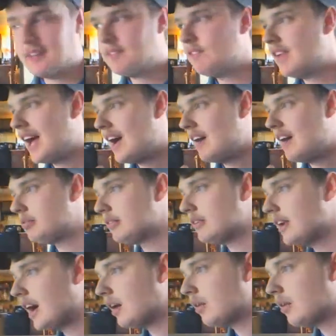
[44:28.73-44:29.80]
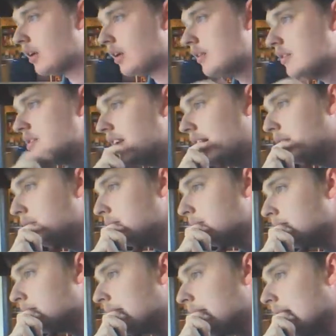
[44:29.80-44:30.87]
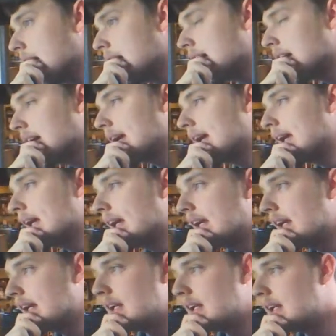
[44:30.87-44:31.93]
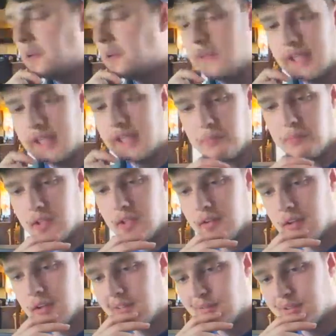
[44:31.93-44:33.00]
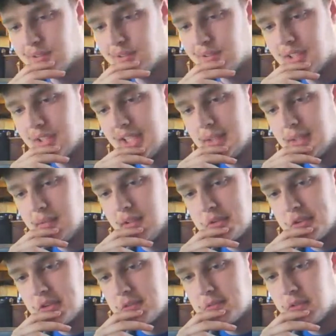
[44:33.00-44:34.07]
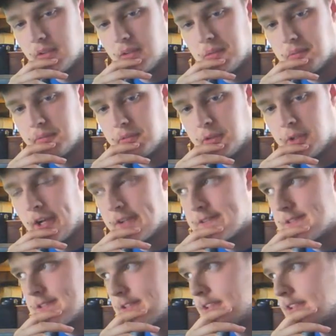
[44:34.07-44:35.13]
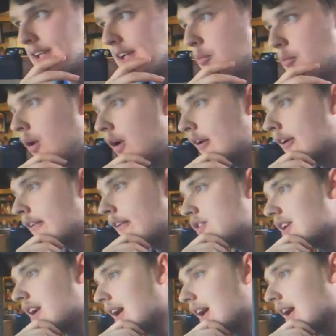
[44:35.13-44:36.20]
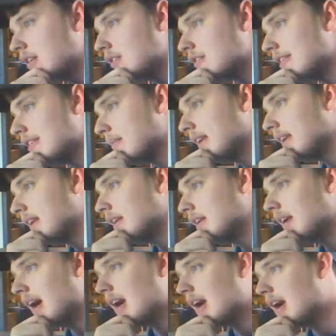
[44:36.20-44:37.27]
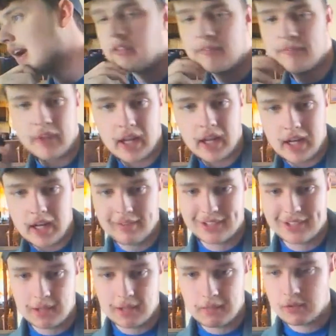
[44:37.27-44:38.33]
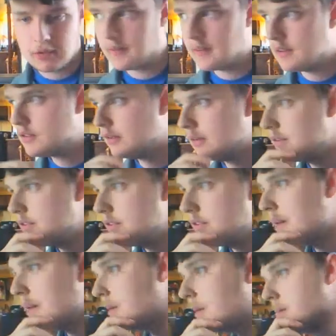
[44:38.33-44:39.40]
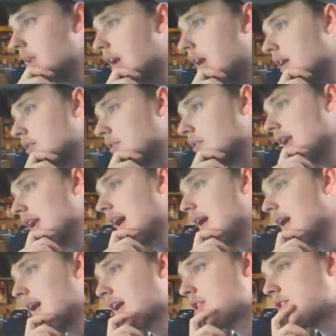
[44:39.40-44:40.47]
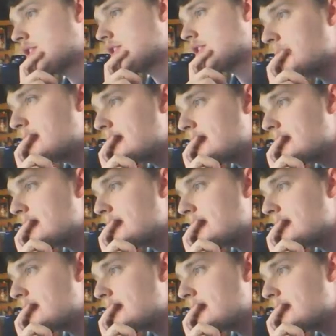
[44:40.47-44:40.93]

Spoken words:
running to have for yard work and stuff. And pulled the carburetor off it. The carburetor's all full of rust and got water in the tank or something. I don't know. I didn't have time to mess with it, so it's up on blocks right now, actually.